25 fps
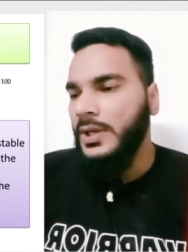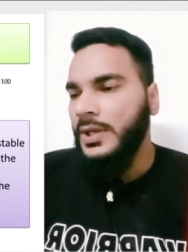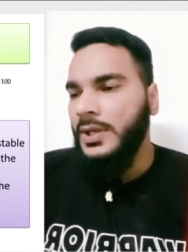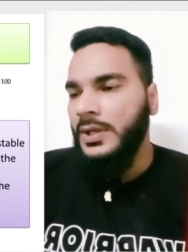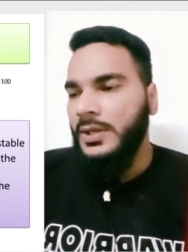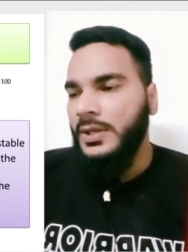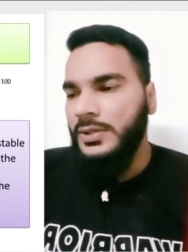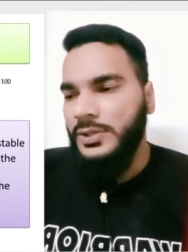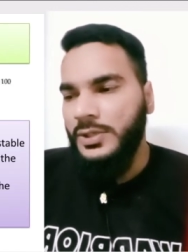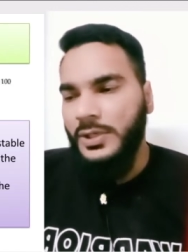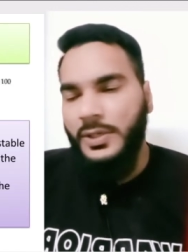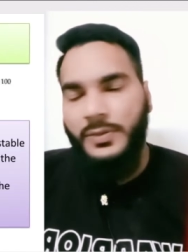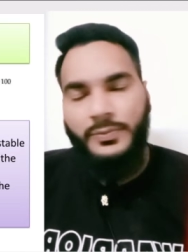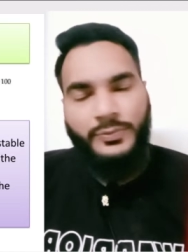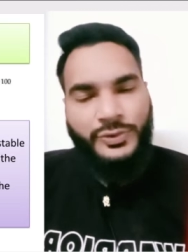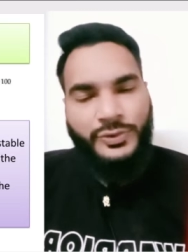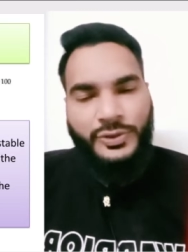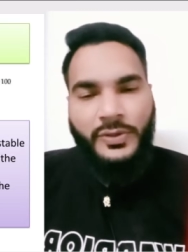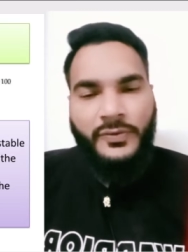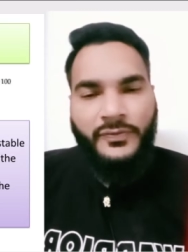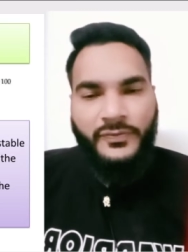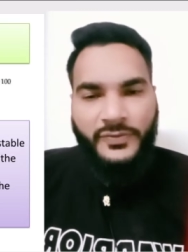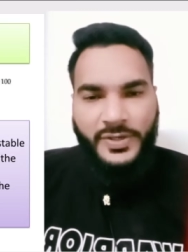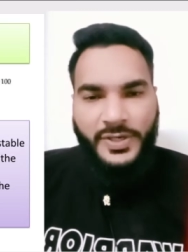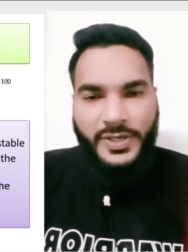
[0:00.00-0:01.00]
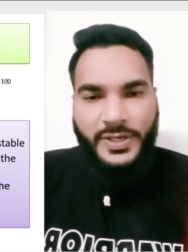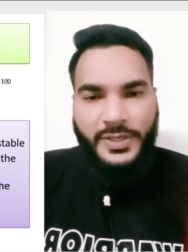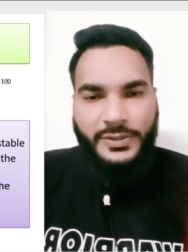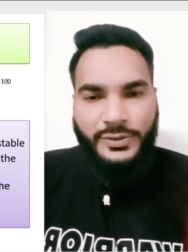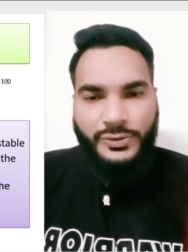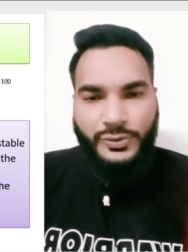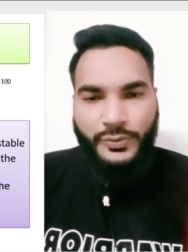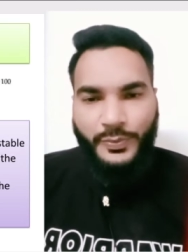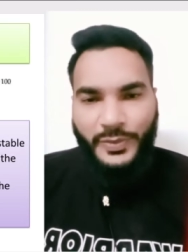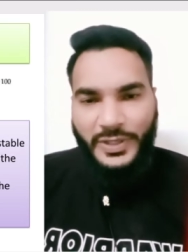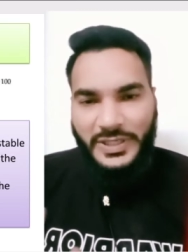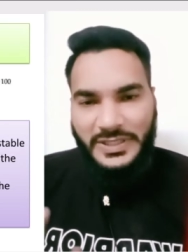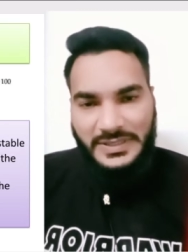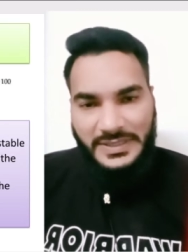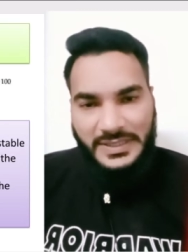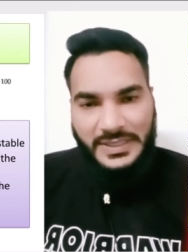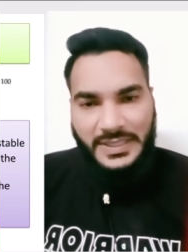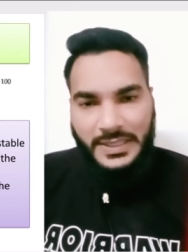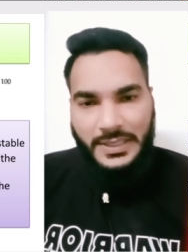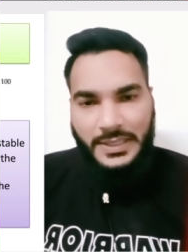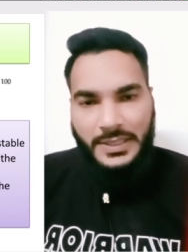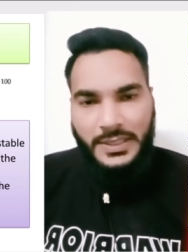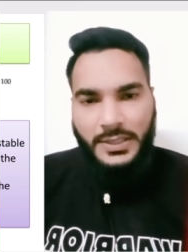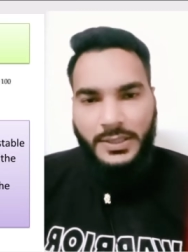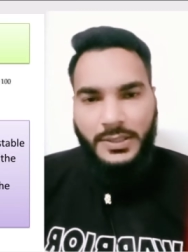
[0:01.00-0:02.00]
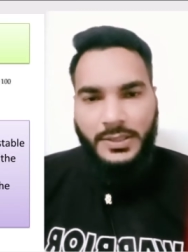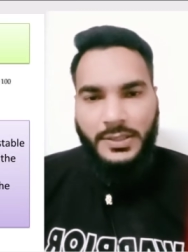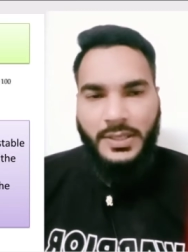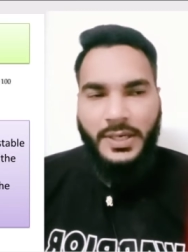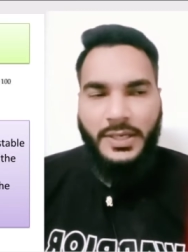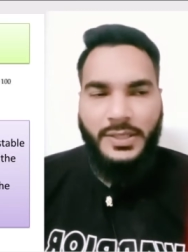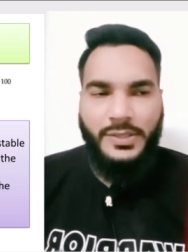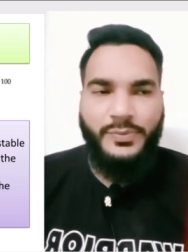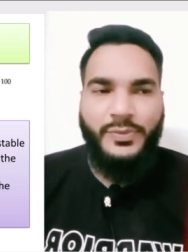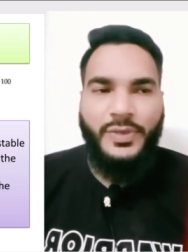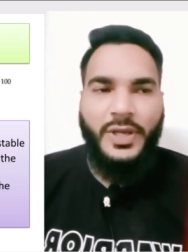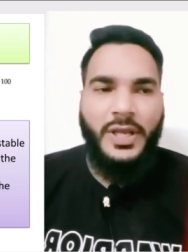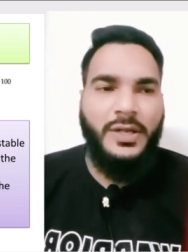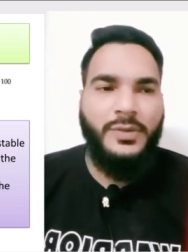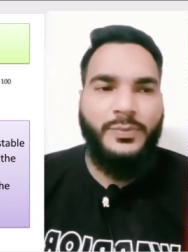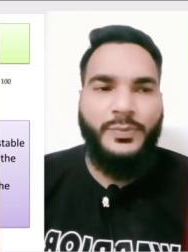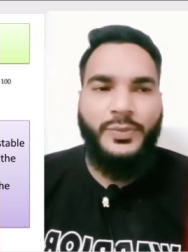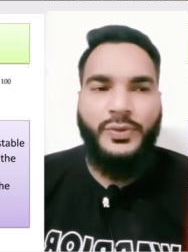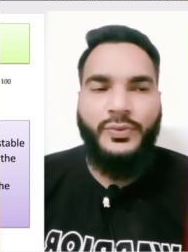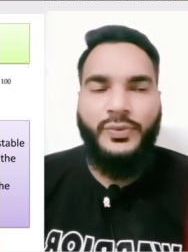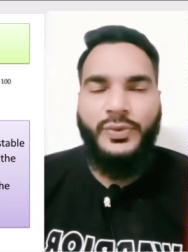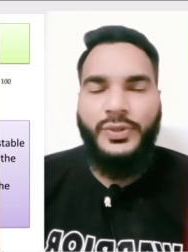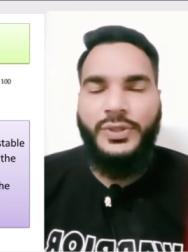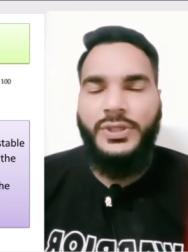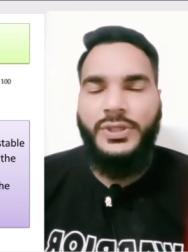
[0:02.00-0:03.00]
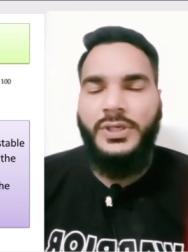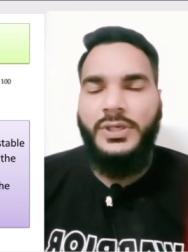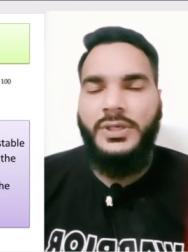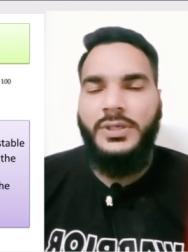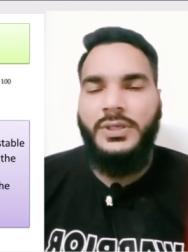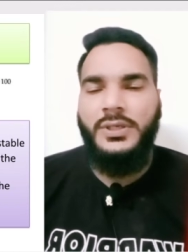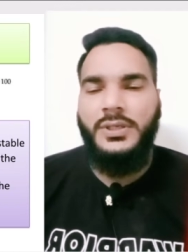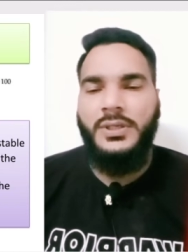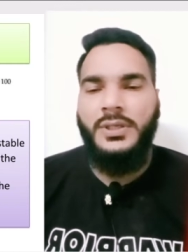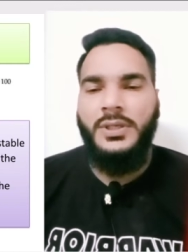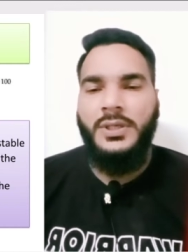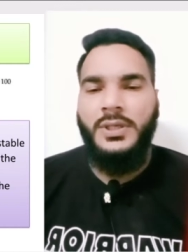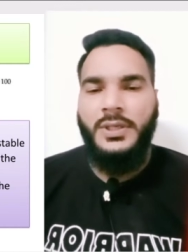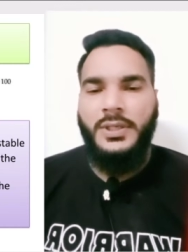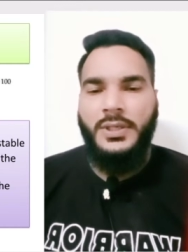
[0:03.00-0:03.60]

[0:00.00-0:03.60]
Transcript: Terms of trade. So basically, let me help you with the